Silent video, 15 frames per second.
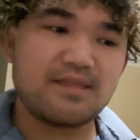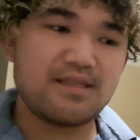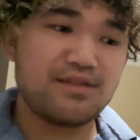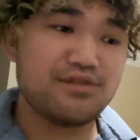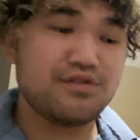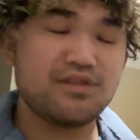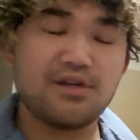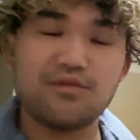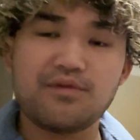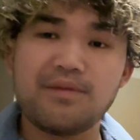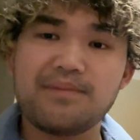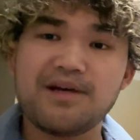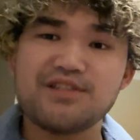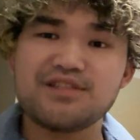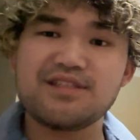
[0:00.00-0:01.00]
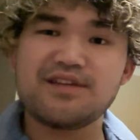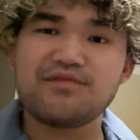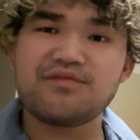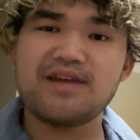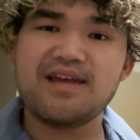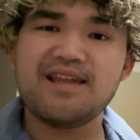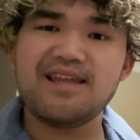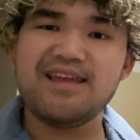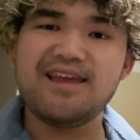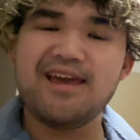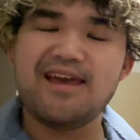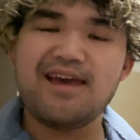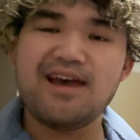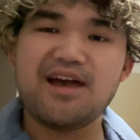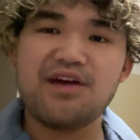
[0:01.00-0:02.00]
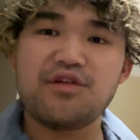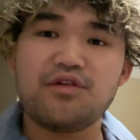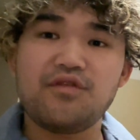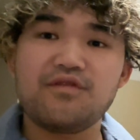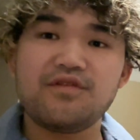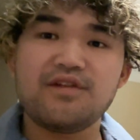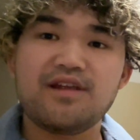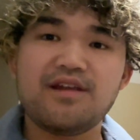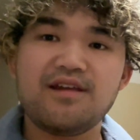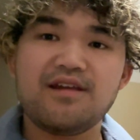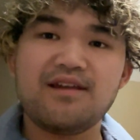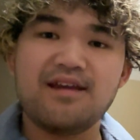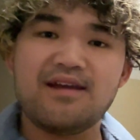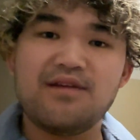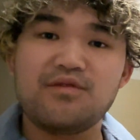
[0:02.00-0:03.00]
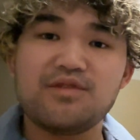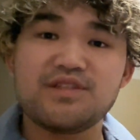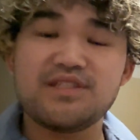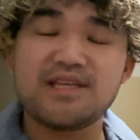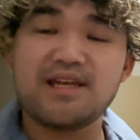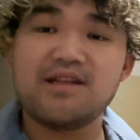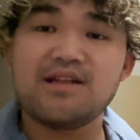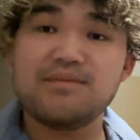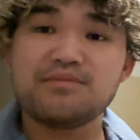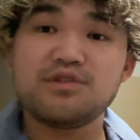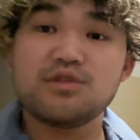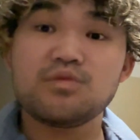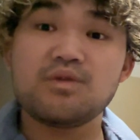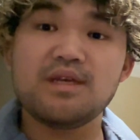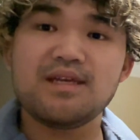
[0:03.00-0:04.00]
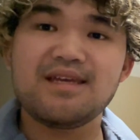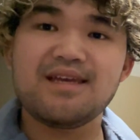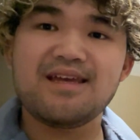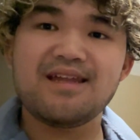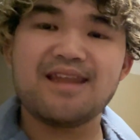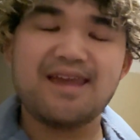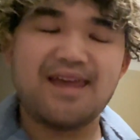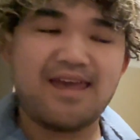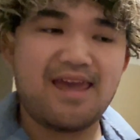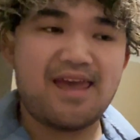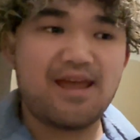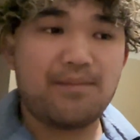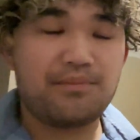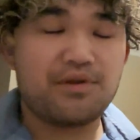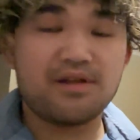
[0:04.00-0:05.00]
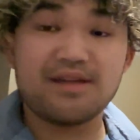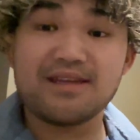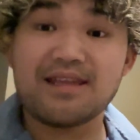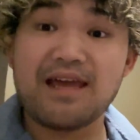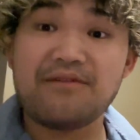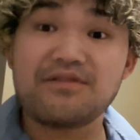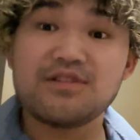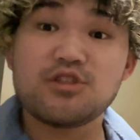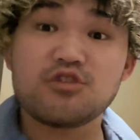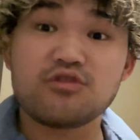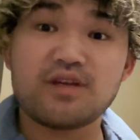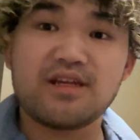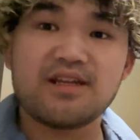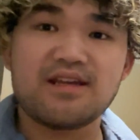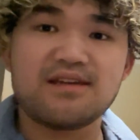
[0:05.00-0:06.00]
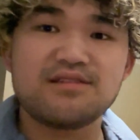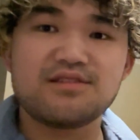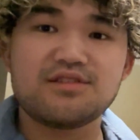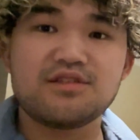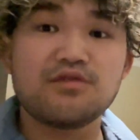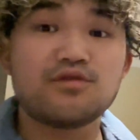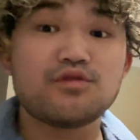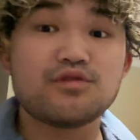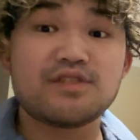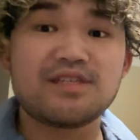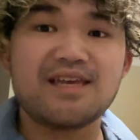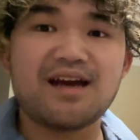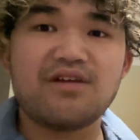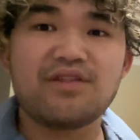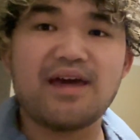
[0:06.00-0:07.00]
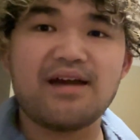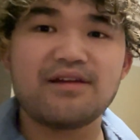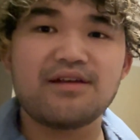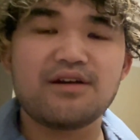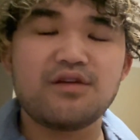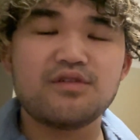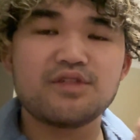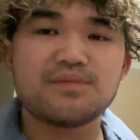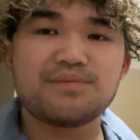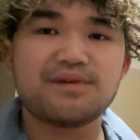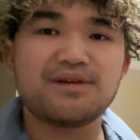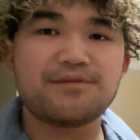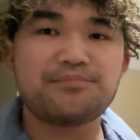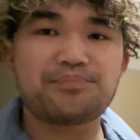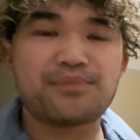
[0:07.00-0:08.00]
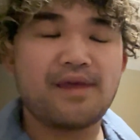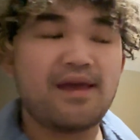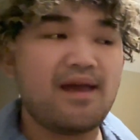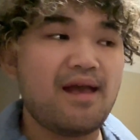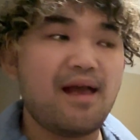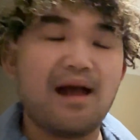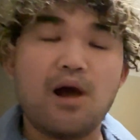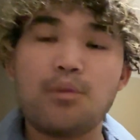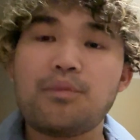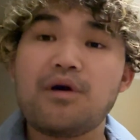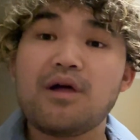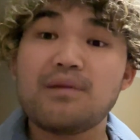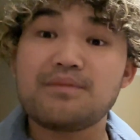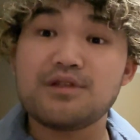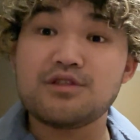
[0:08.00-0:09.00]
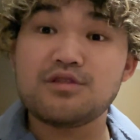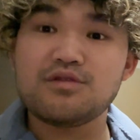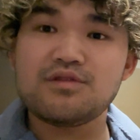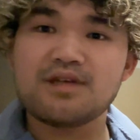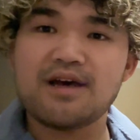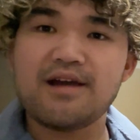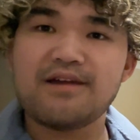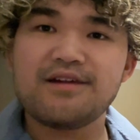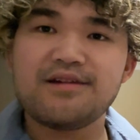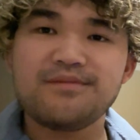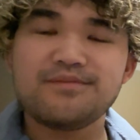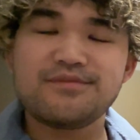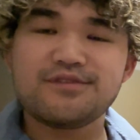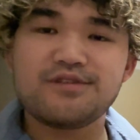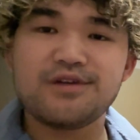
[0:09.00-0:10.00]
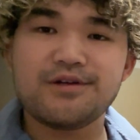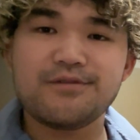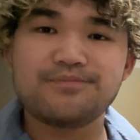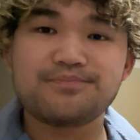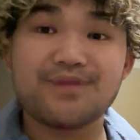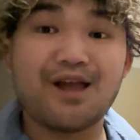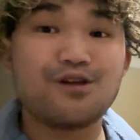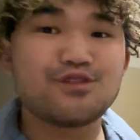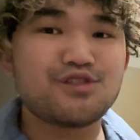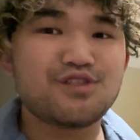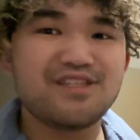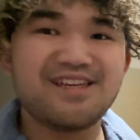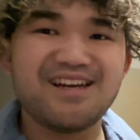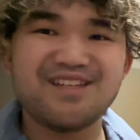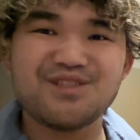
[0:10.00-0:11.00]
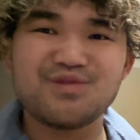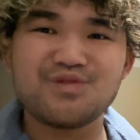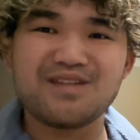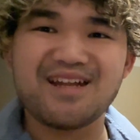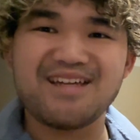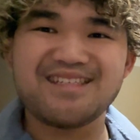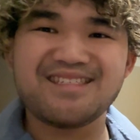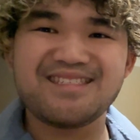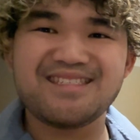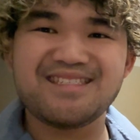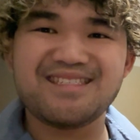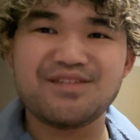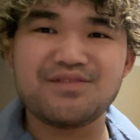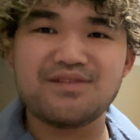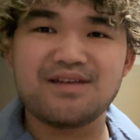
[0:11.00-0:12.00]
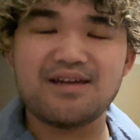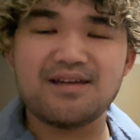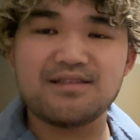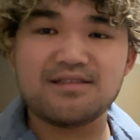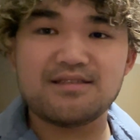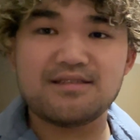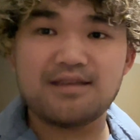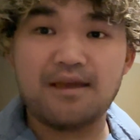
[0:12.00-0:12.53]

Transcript: So we're about to get ready, head over there. We're setting up this weekend, and apparently they have a train night, so we'll see how that goes, but I'll probably be too tired, so I'll see you guys when I see you guys.